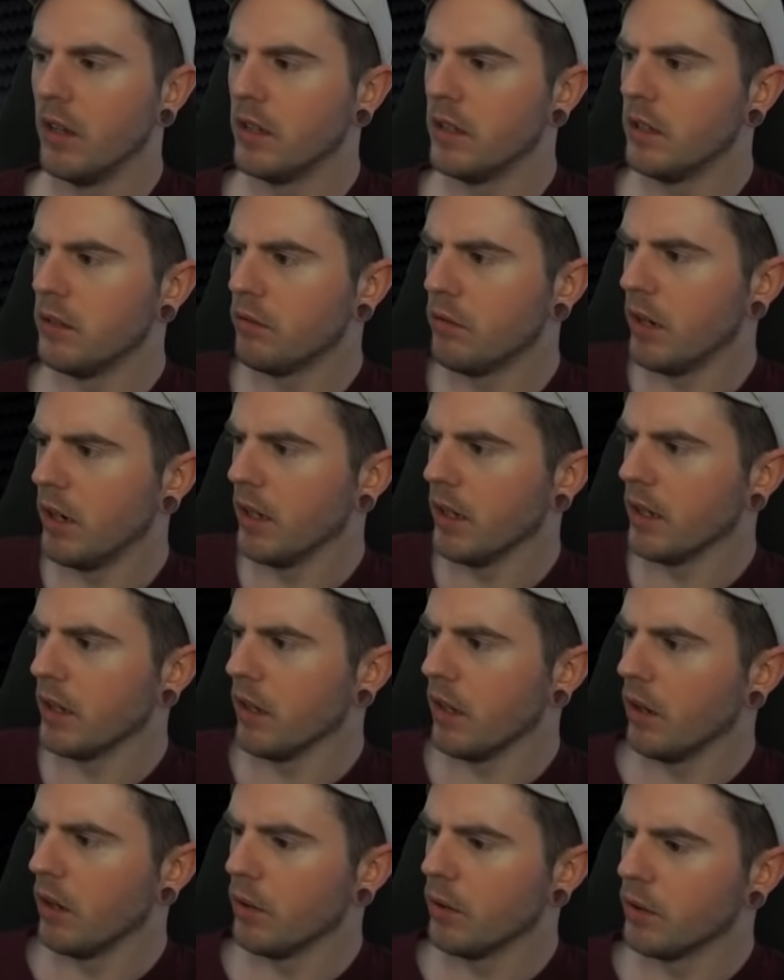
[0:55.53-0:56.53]
This is really
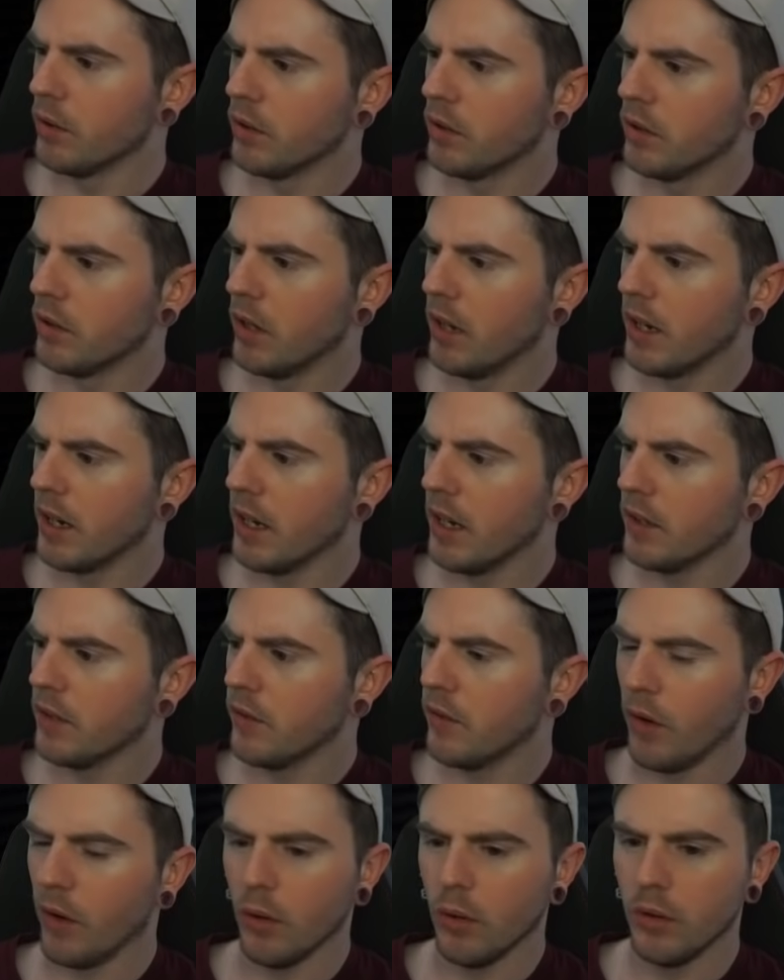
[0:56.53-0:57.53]
close. I
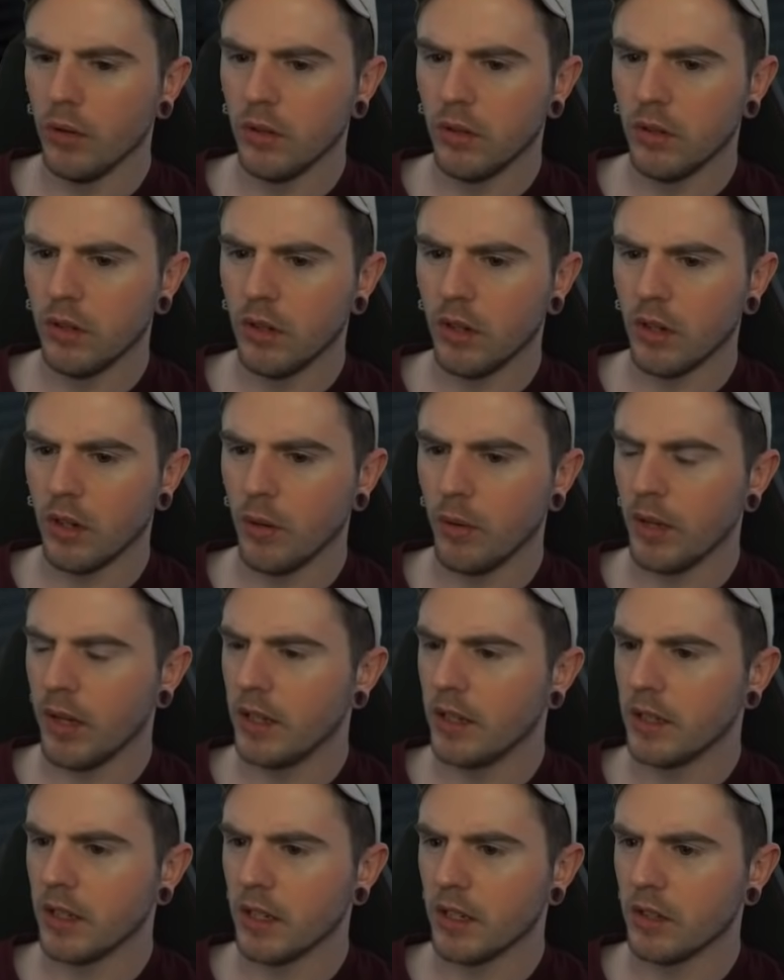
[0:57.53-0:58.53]
guess fold and go with
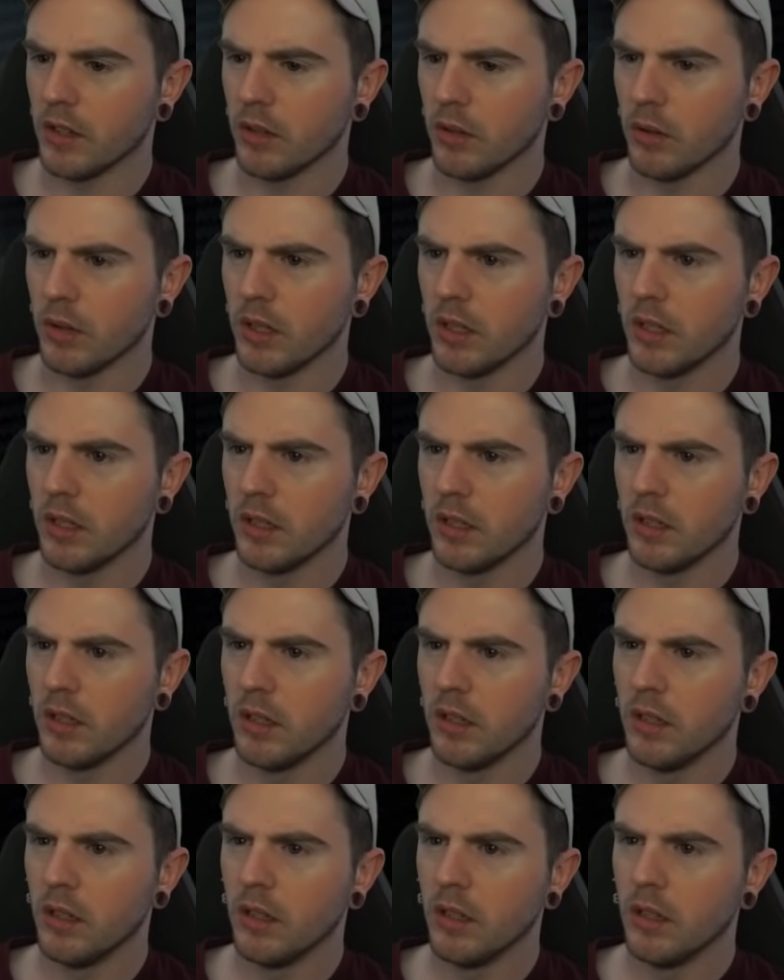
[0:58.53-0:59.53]
ace king suited.
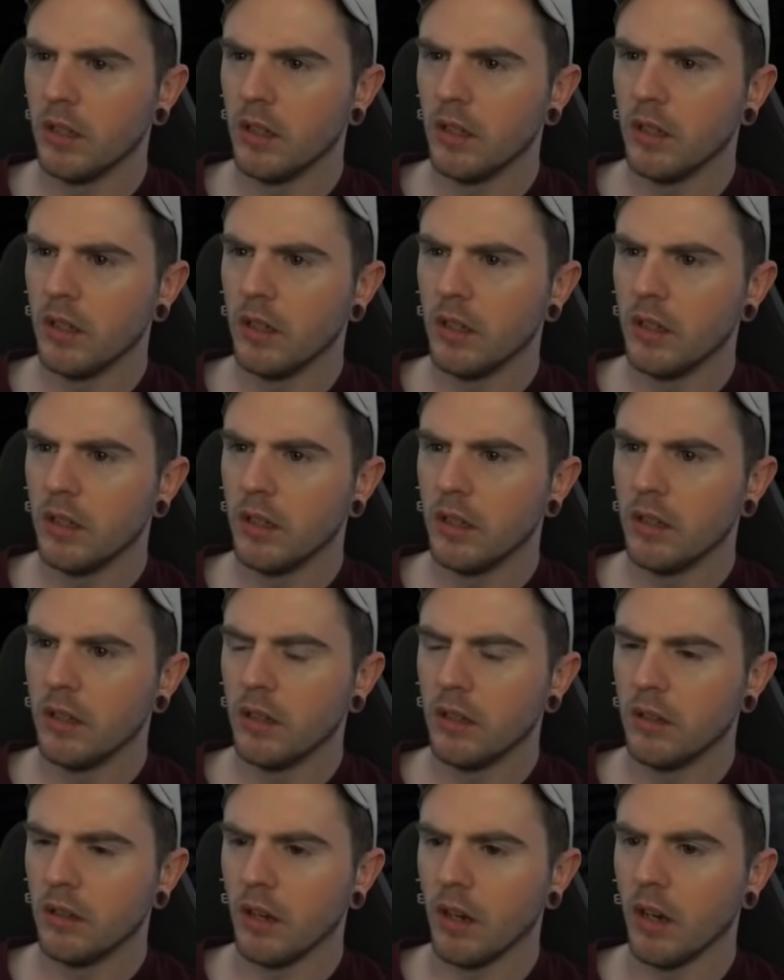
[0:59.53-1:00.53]

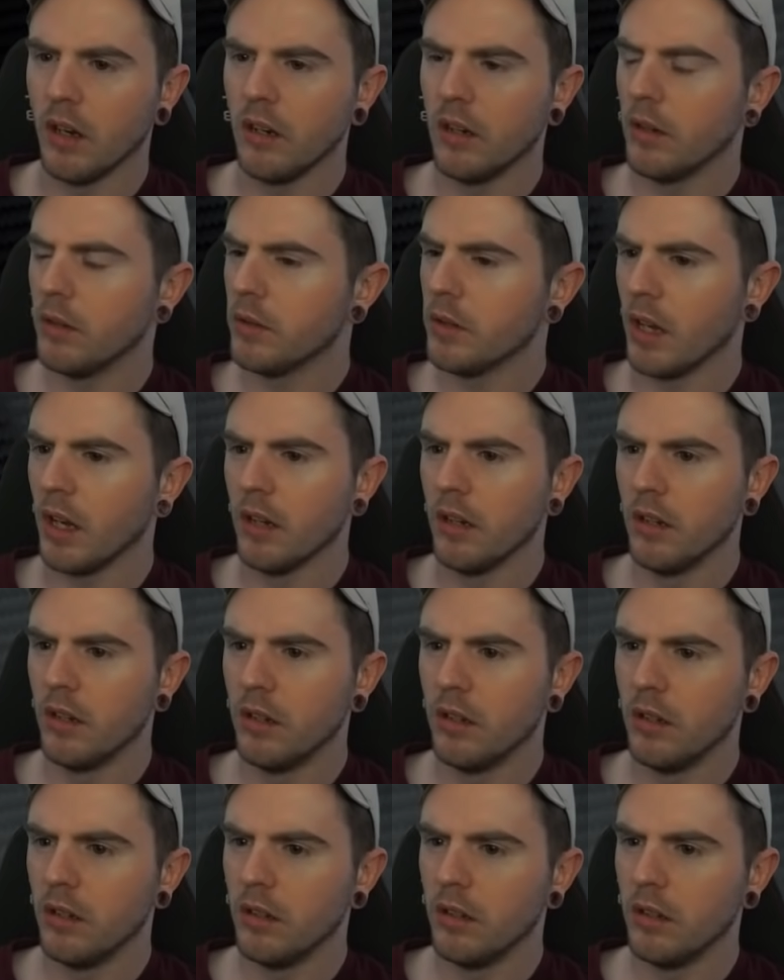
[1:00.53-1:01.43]
Alright, no 10.